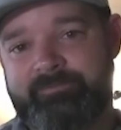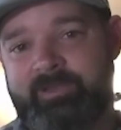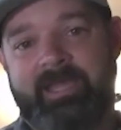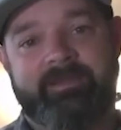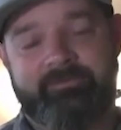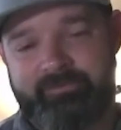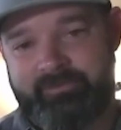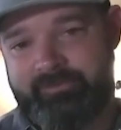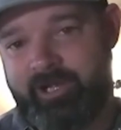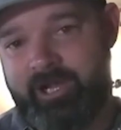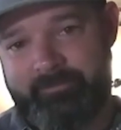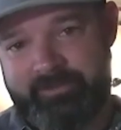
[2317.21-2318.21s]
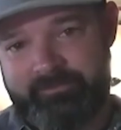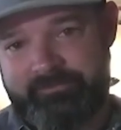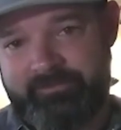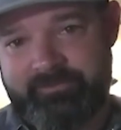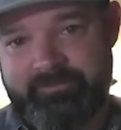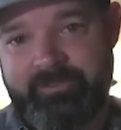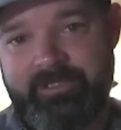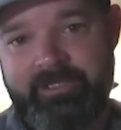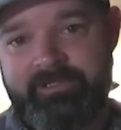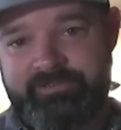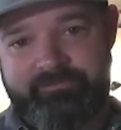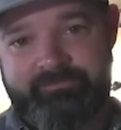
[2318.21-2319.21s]
likes and comments, and
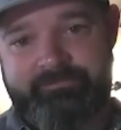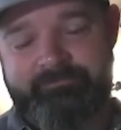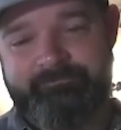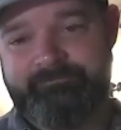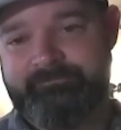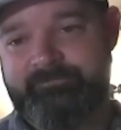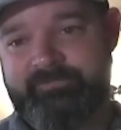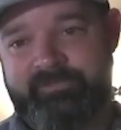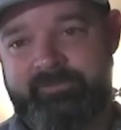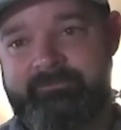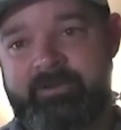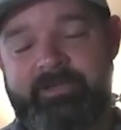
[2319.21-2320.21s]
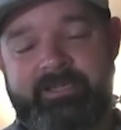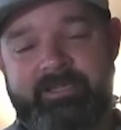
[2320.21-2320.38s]
just just a very